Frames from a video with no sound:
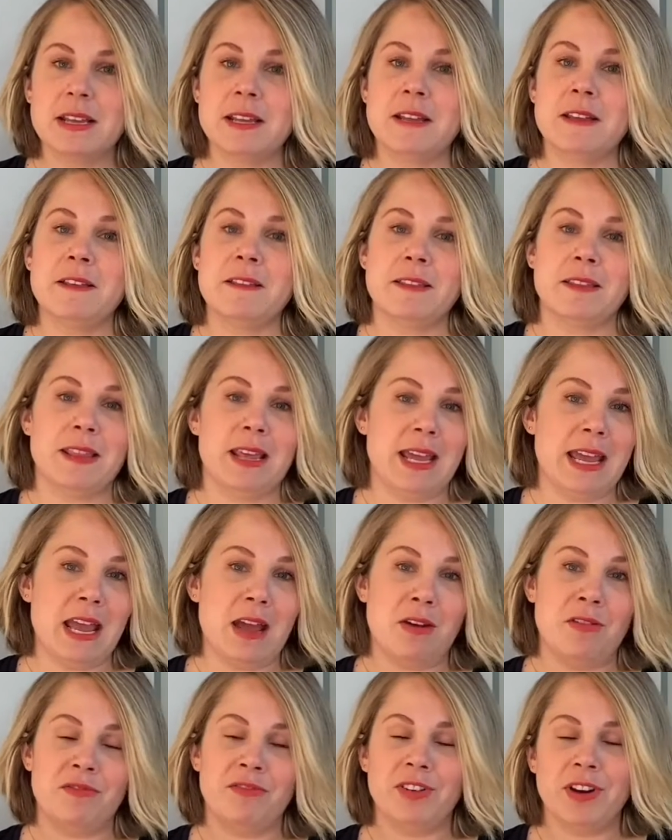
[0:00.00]
They count
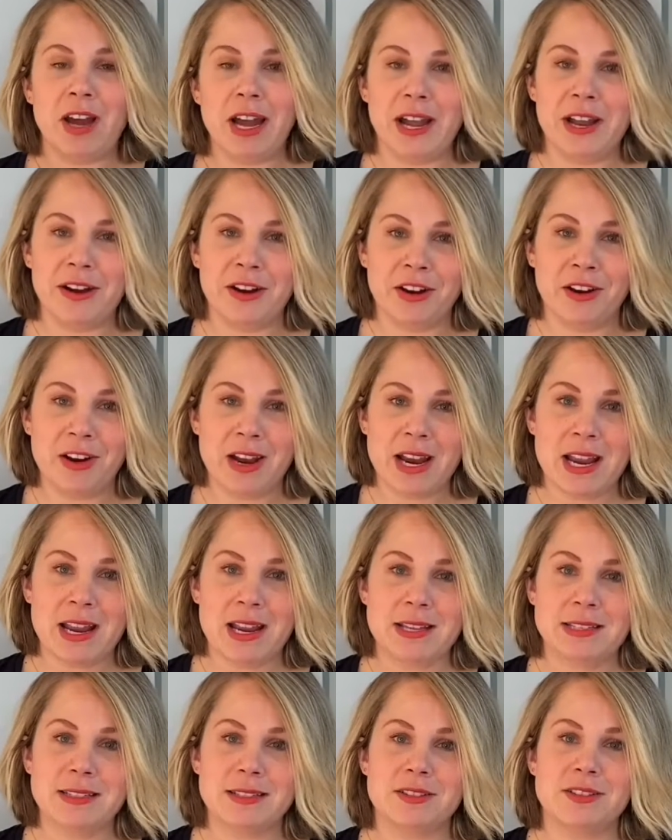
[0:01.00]
for higher grades.
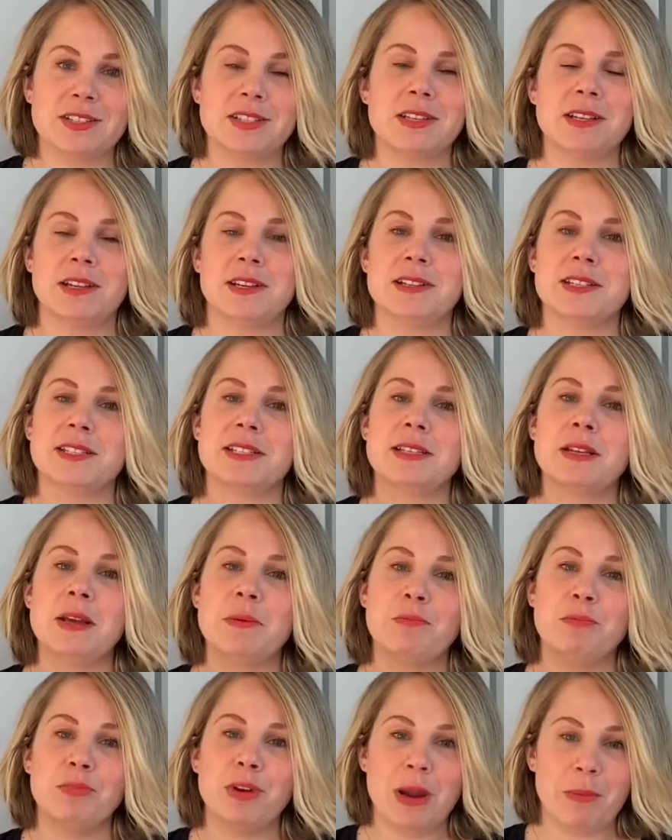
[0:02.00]
They're seen as
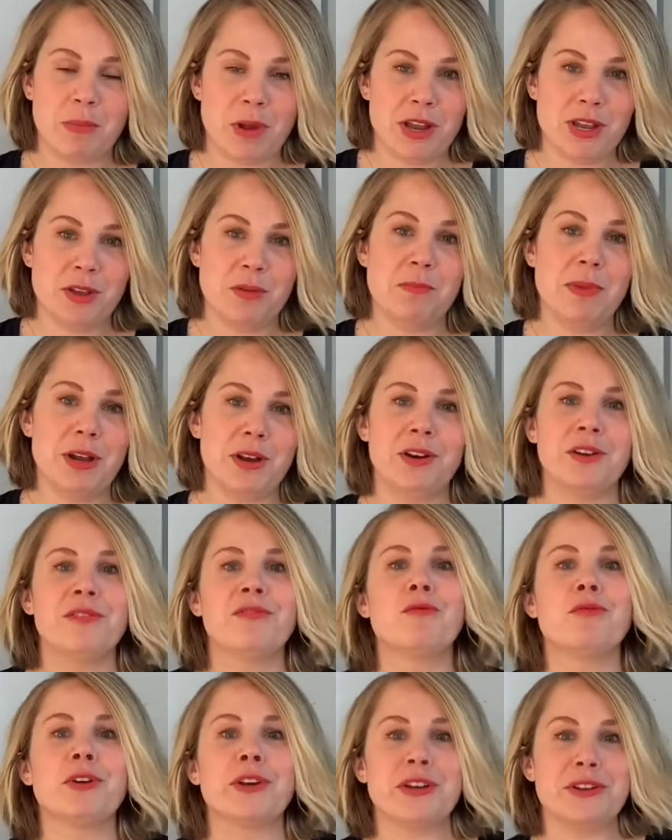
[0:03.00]
prepping you better for
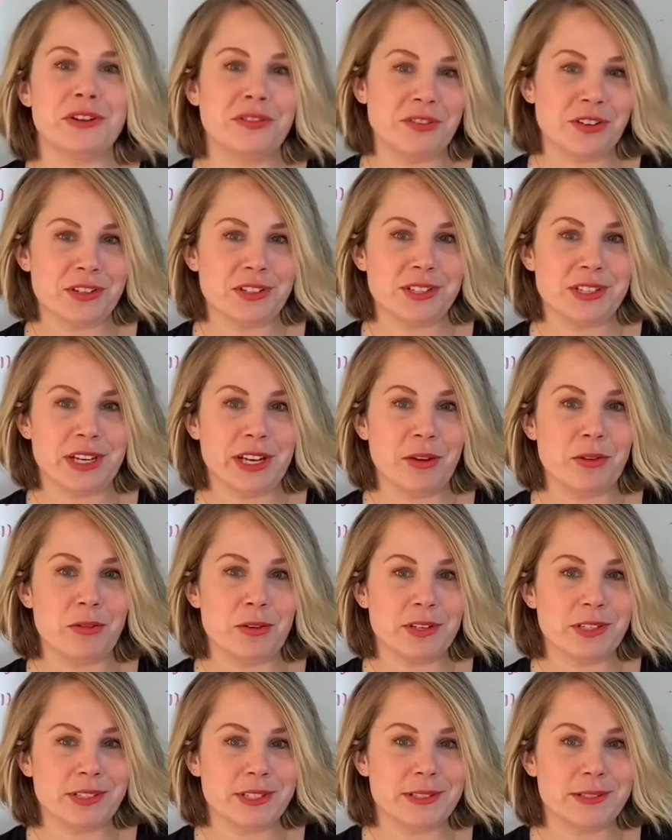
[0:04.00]
university
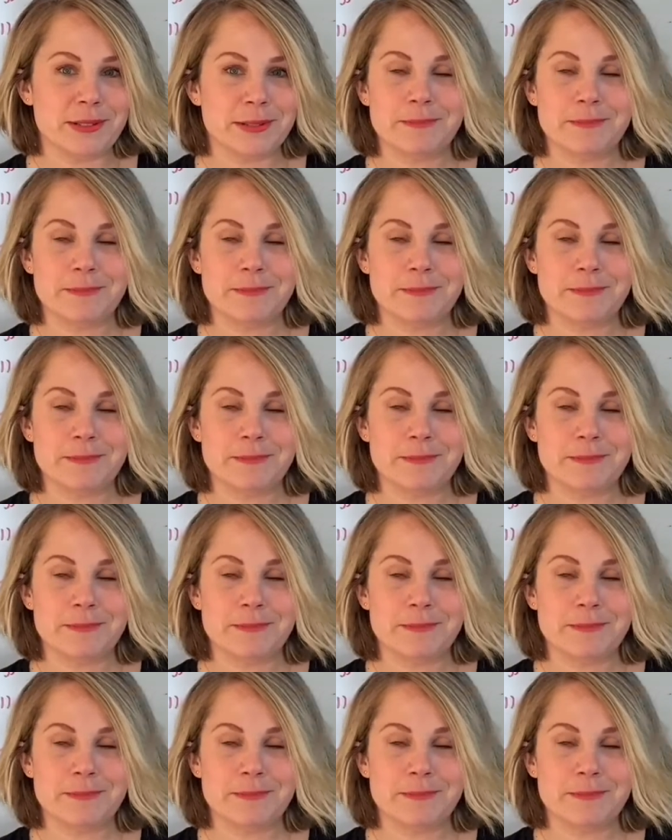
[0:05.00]
courses.